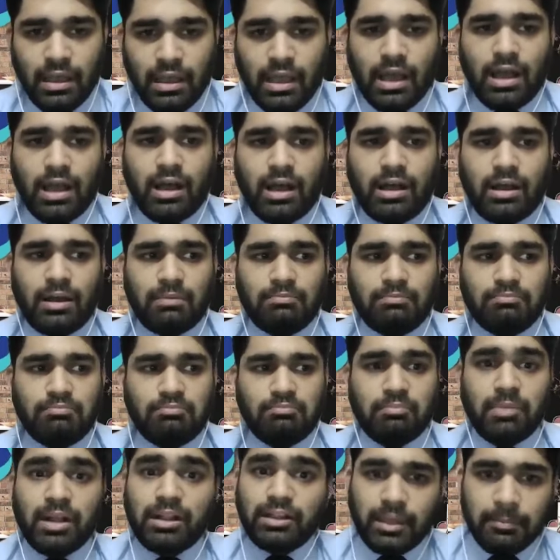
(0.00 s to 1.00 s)
a
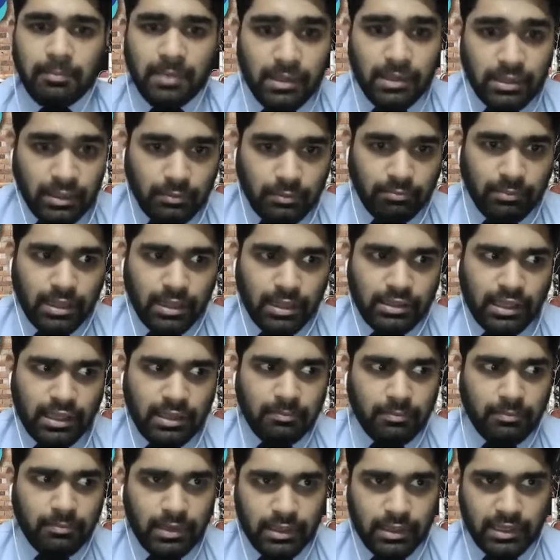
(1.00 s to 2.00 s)

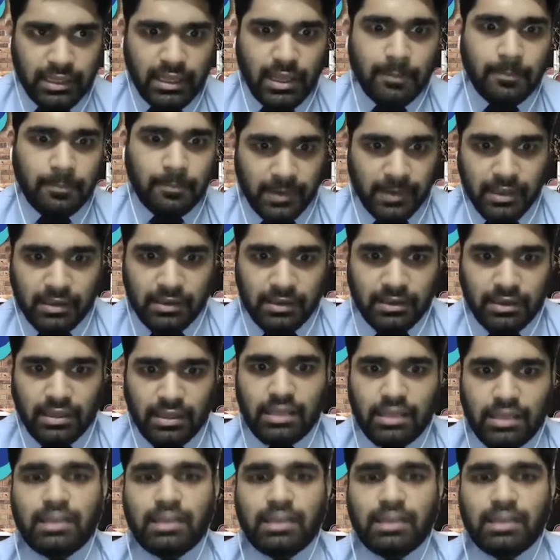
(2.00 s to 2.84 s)
multimedia player